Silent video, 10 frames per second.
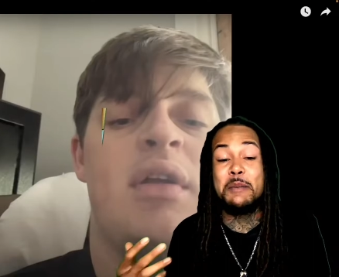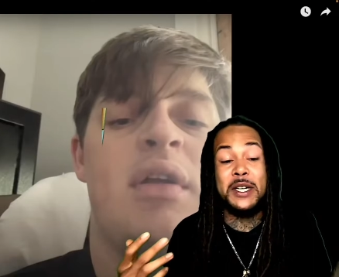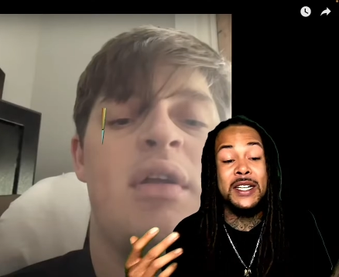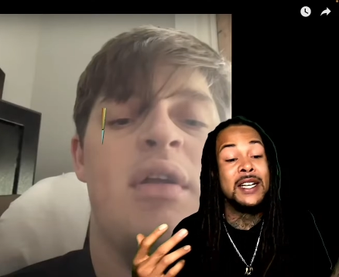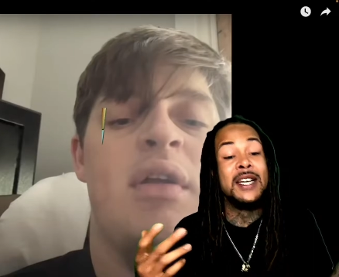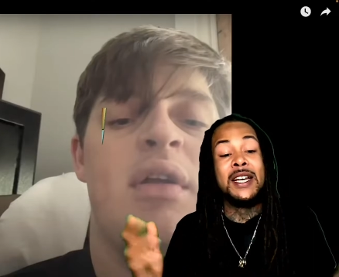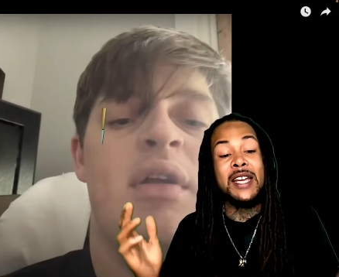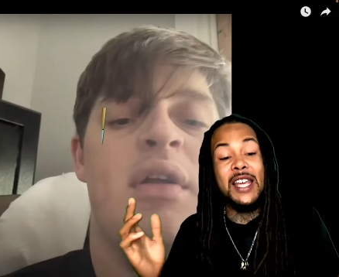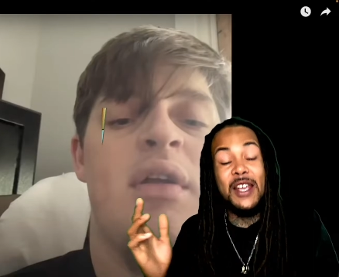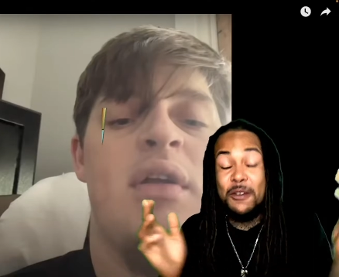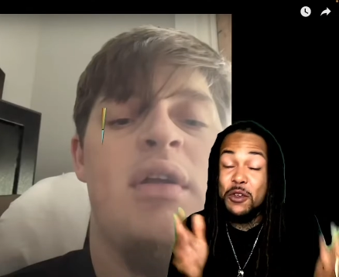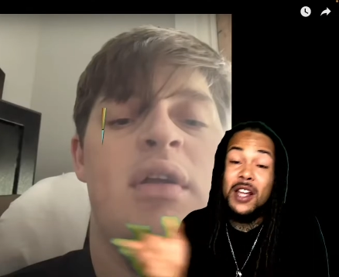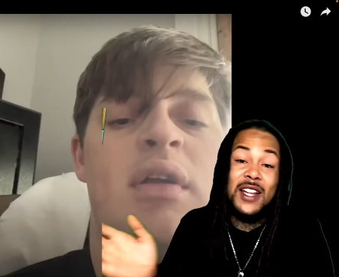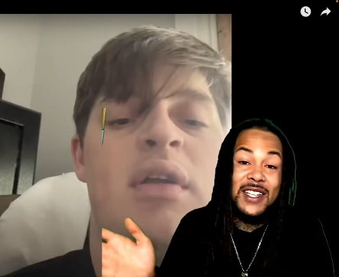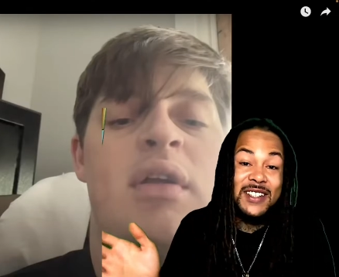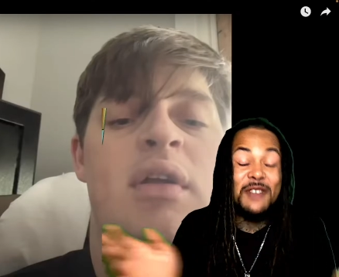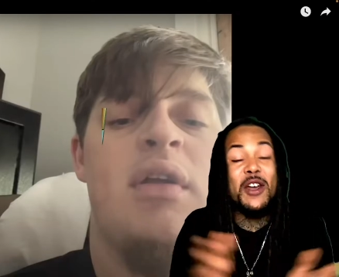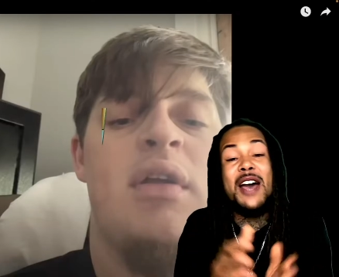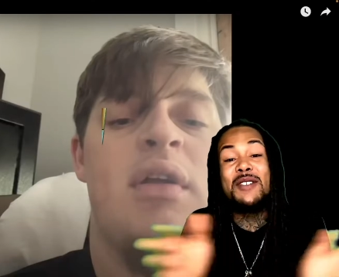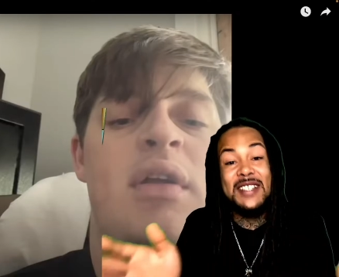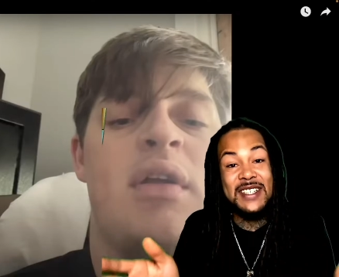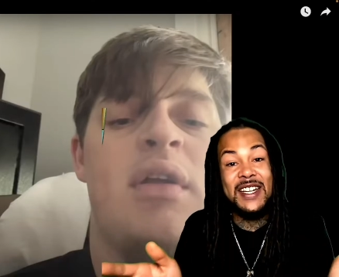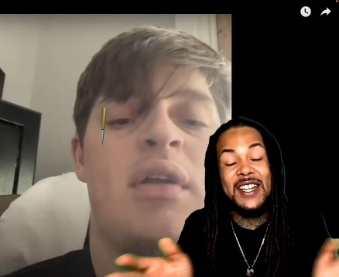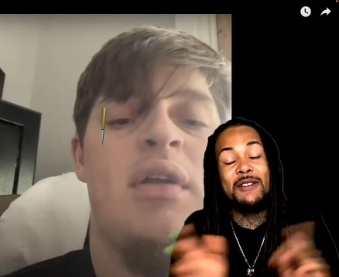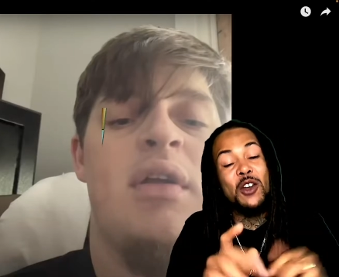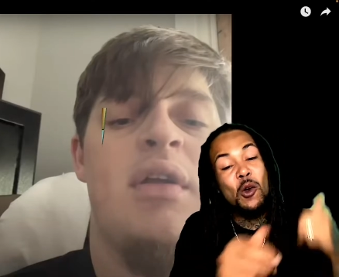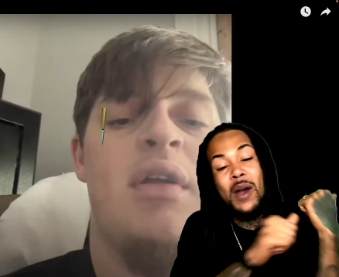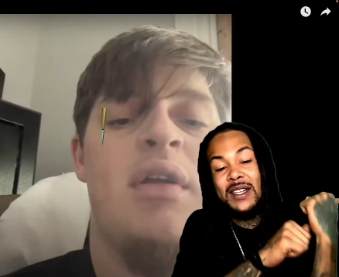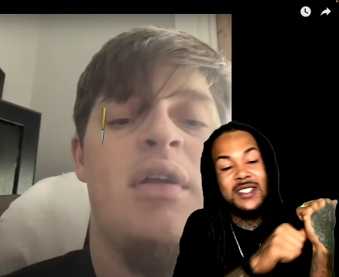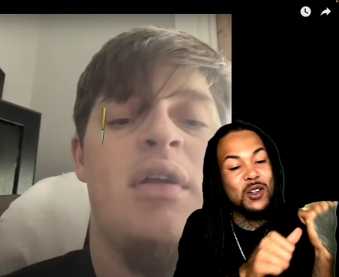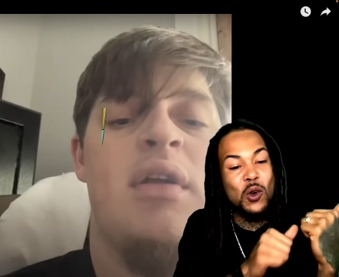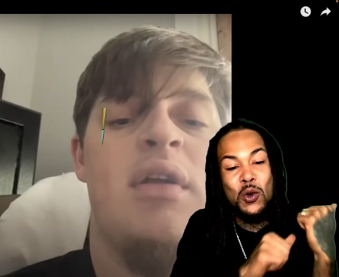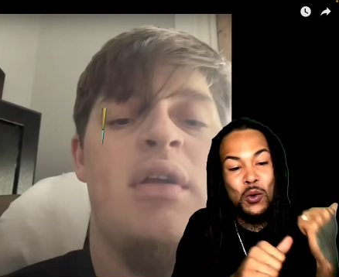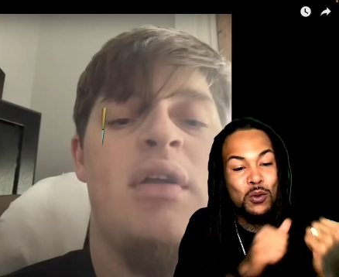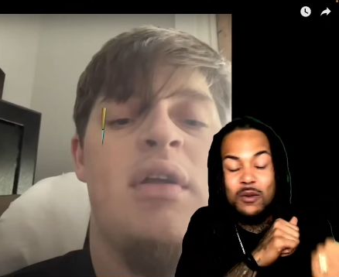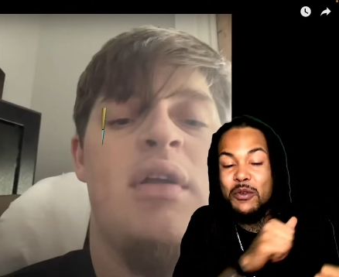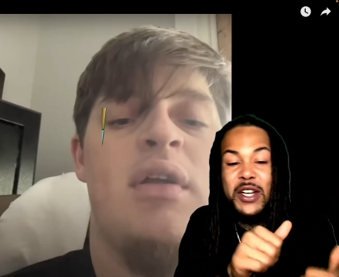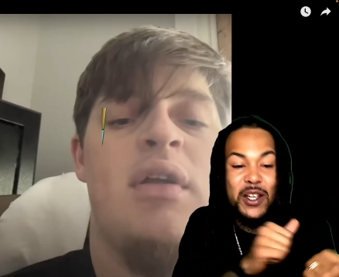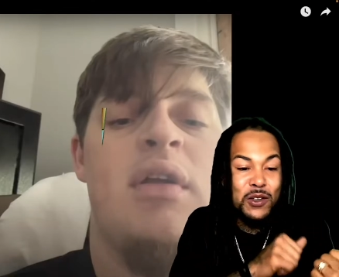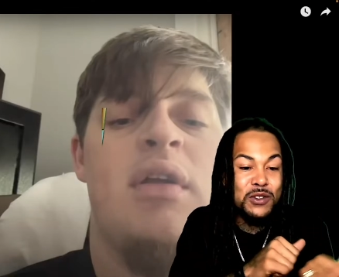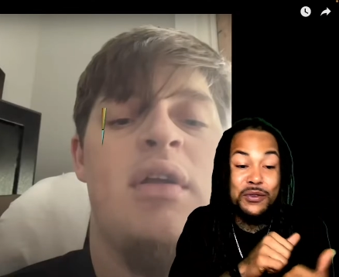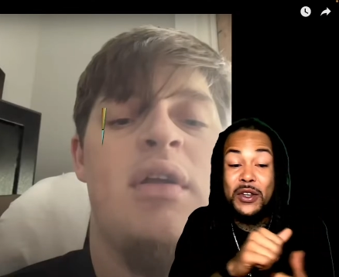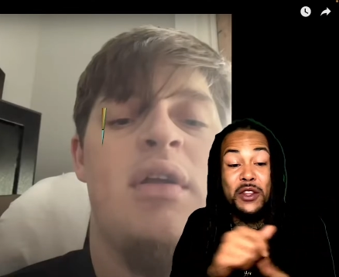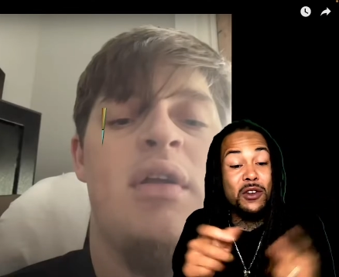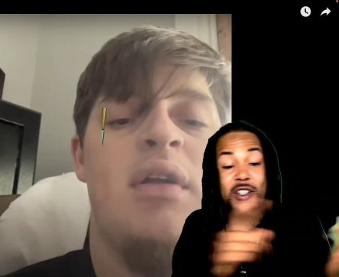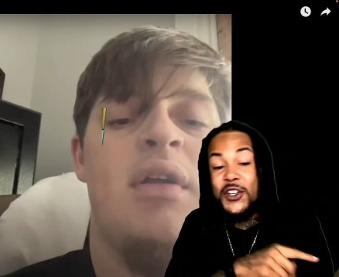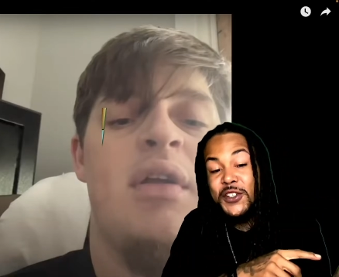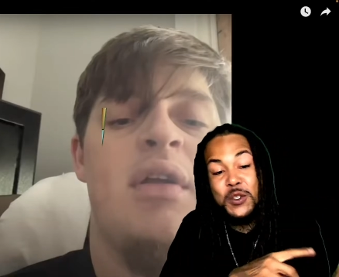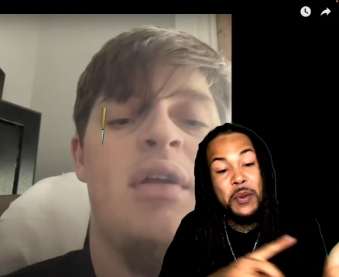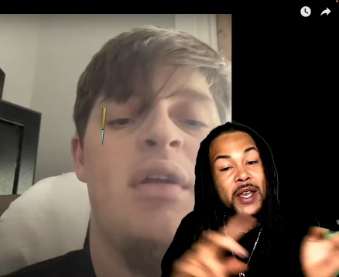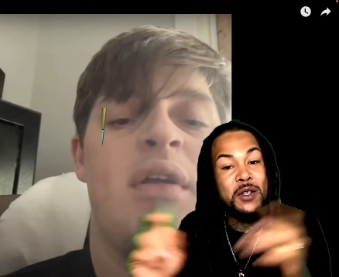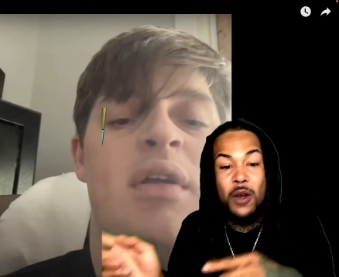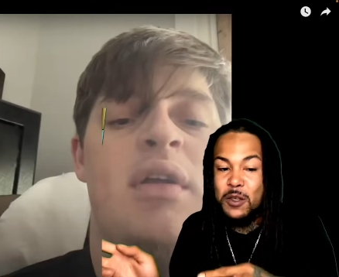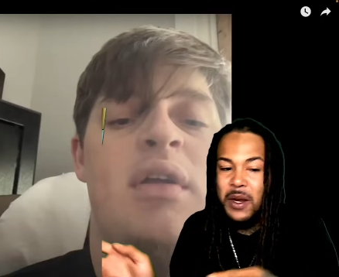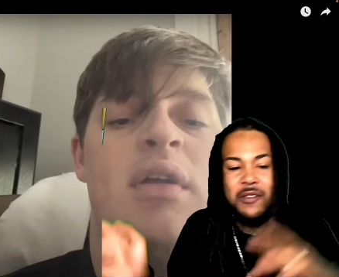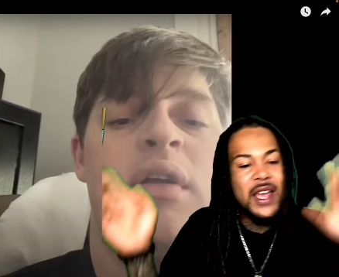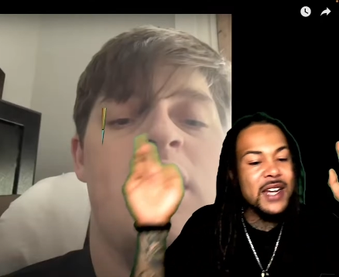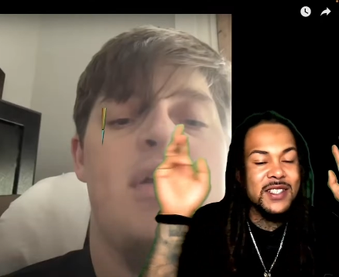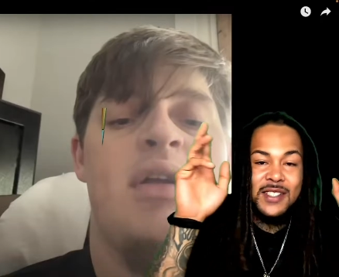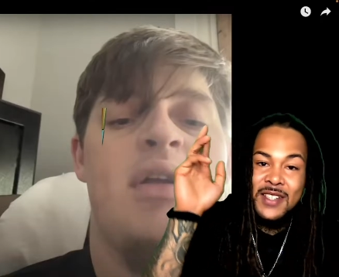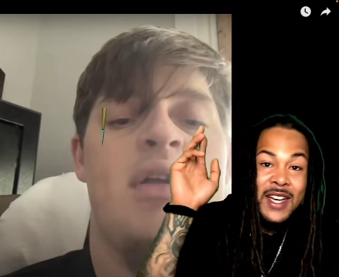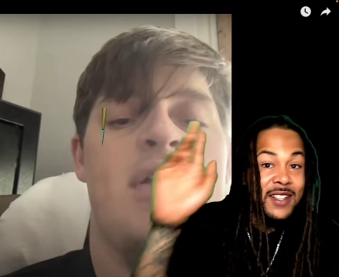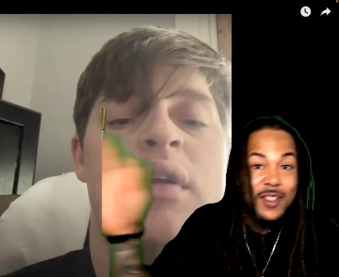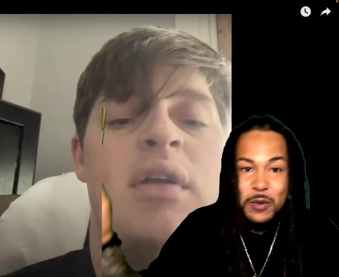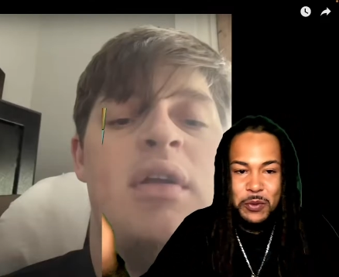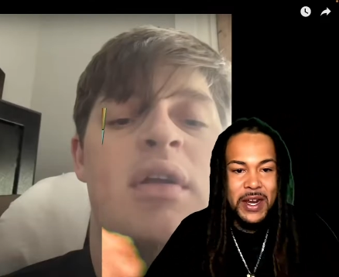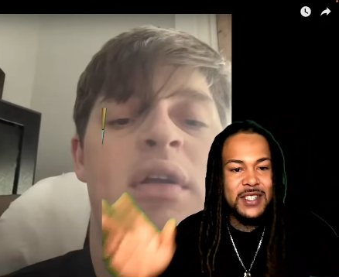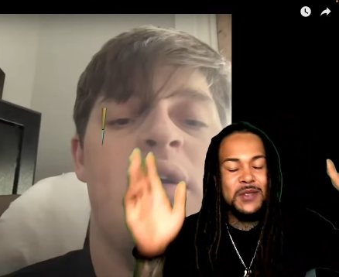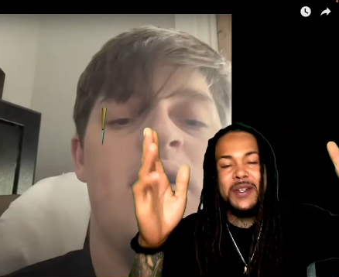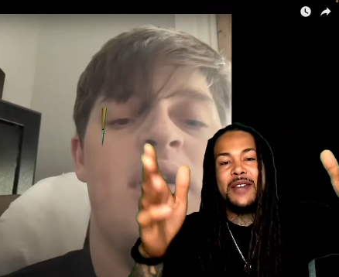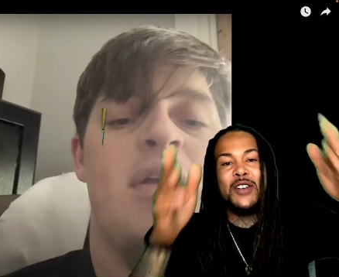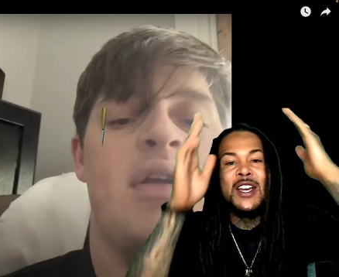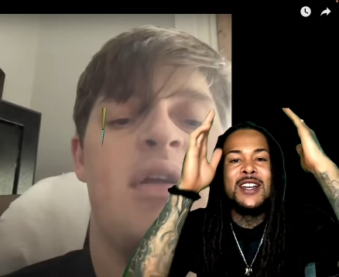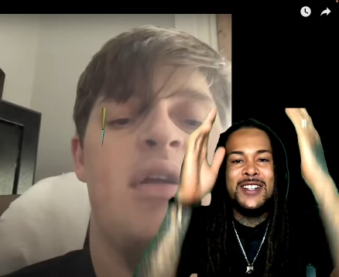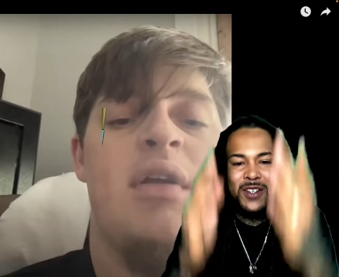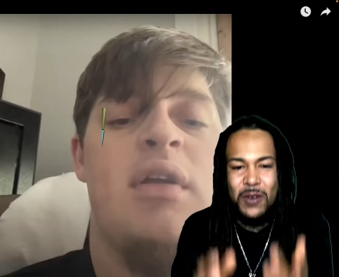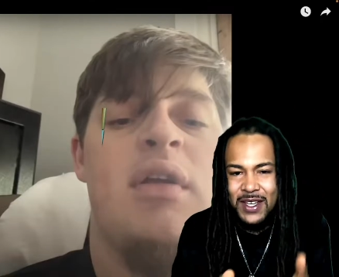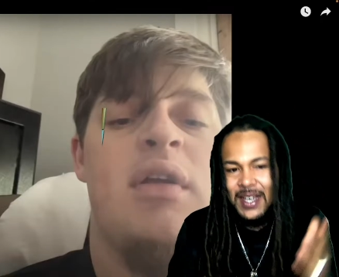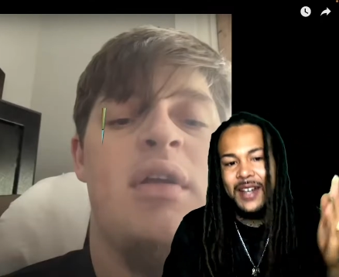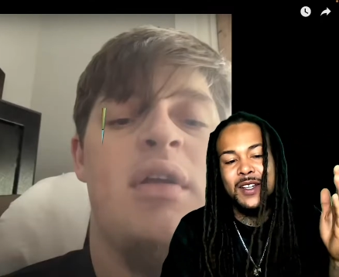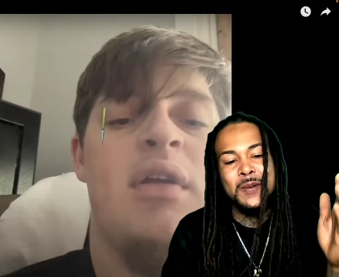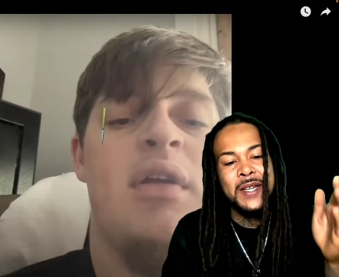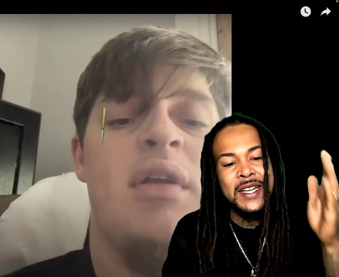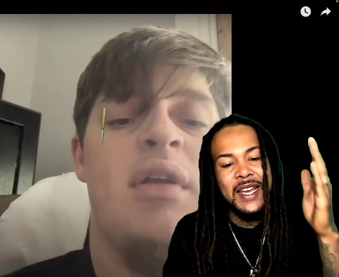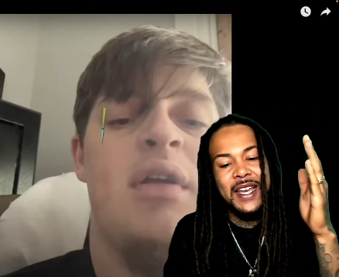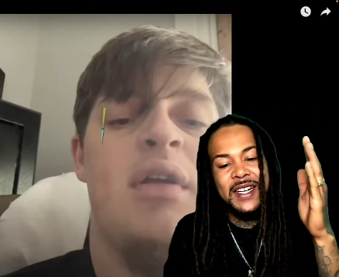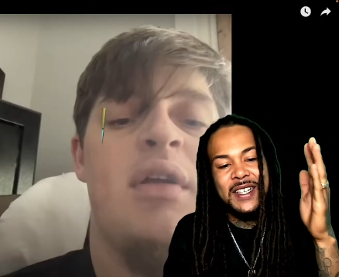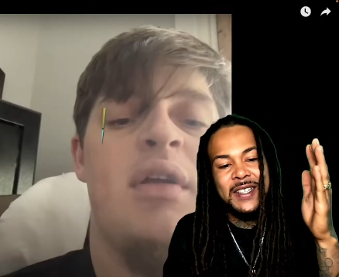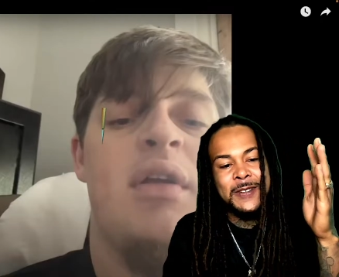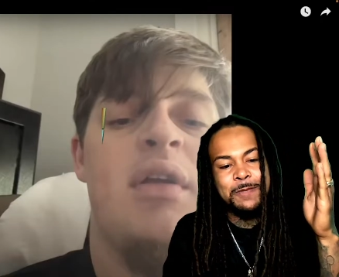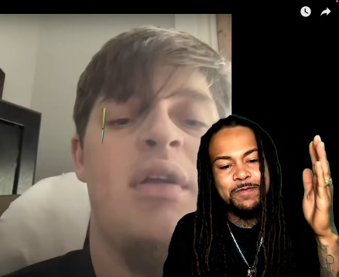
Speaker 1: But if y'all like if y'all haven't seen any of it, go watch the old videos of either on Church's page, watch my reactions, Sims reactions, whatever. Just go get caught up and uh